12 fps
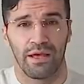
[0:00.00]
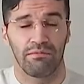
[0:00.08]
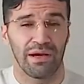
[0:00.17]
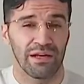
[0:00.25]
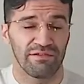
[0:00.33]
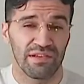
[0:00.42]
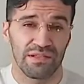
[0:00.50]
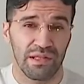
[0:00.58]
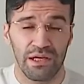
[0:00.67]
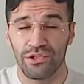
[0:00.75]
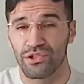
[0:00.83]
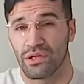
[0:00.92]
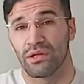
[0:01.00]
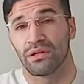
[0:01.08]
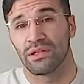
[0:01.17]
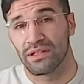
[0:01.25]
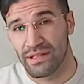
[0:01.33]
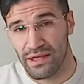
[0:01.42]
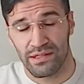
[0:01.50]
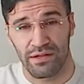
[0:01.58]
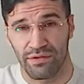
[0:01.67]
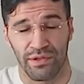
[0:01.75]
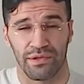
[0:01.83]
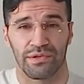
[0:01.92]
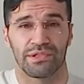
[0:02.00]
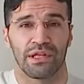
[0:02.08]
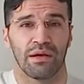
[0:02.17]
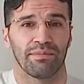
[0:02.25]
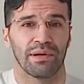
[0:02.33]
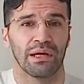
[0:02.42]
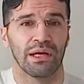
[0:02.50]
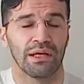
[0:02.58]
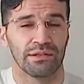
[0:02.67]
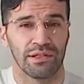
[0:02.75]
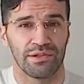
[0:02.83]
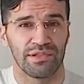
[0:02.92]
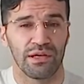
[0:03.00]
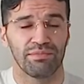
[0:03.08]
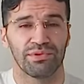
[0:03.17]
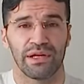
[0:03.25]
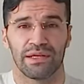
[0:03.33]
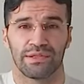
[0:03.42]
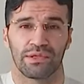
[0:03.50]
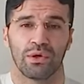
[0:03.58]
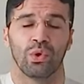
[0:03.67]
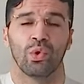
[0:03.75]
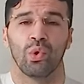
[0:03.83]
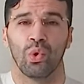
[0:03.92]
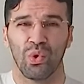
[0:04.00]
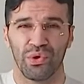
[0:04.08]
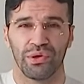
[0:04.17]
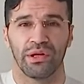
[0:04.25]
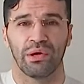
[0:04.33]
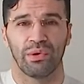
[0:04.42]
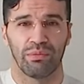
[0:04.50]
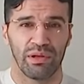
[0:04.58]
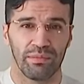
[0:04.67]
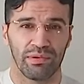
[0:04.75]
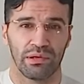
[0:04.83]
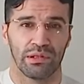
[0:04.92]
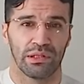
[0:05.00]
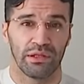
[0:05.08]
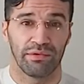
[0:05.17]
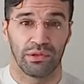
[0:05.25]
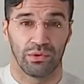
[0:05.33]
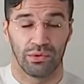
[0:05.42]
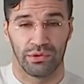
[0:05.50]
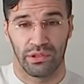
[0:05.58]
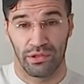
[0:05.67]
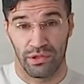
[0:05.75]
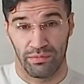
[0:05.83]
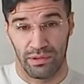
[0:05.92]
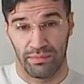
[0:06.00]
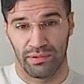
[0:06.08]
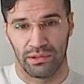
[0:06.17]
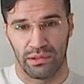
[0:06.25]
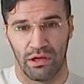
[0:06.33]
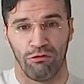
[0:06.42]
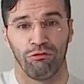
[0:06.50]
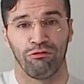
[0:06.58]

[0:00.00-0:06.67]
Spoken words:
A manifestation, he takes a further step, that separates ordinary people, even ordinary people of